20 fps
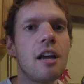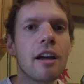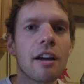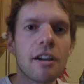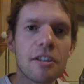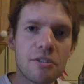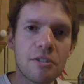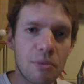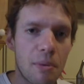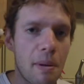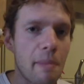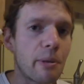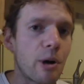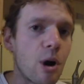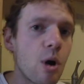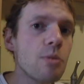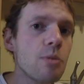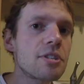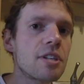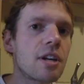Because
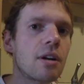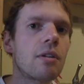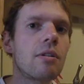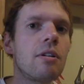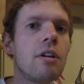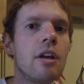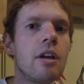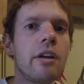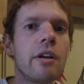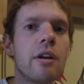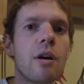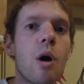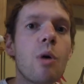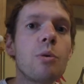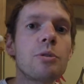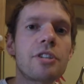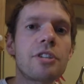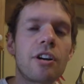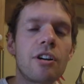remember, oats are oats